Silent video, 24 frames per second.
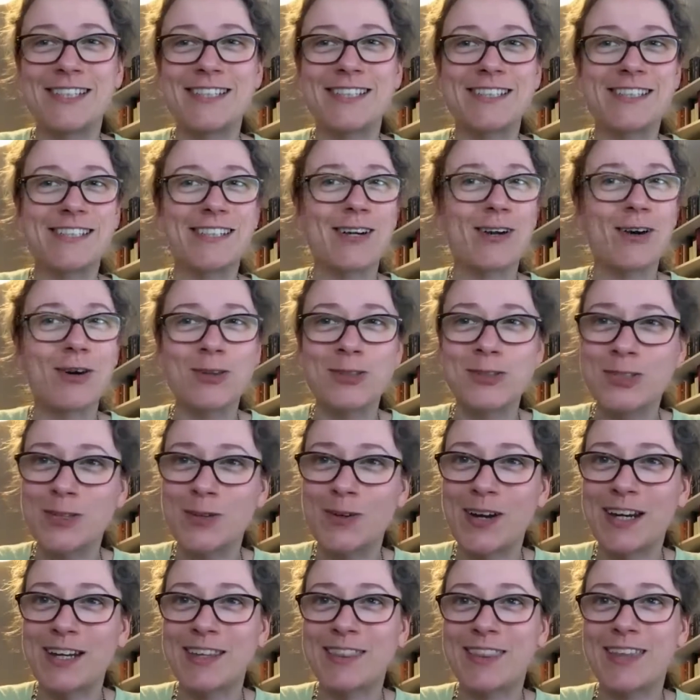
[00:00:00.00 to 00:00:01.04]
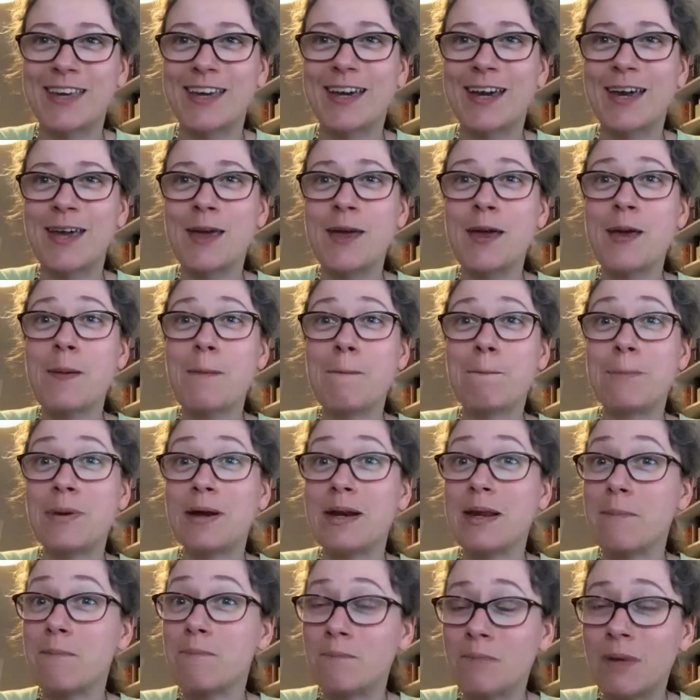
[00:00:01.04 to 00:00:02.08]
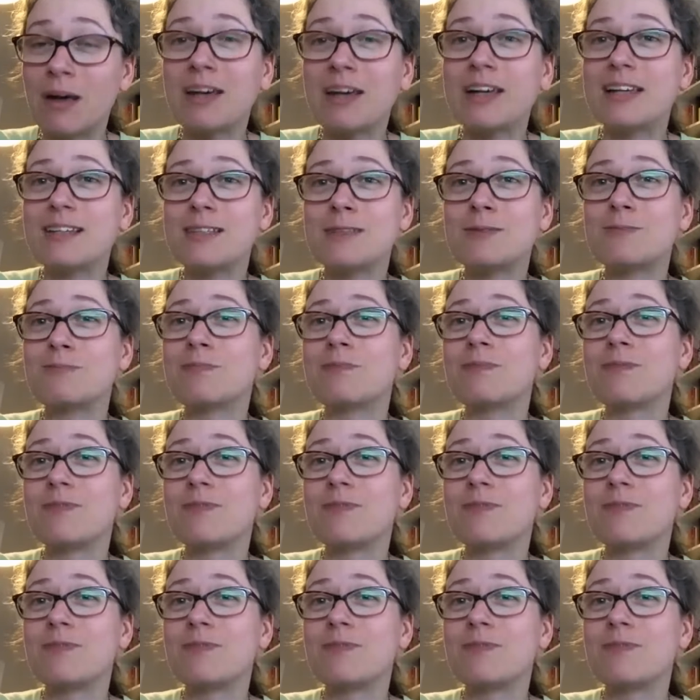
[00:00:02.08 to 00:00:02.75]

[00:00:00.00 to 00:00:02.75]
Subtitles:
It doesn't cost you anything, but it might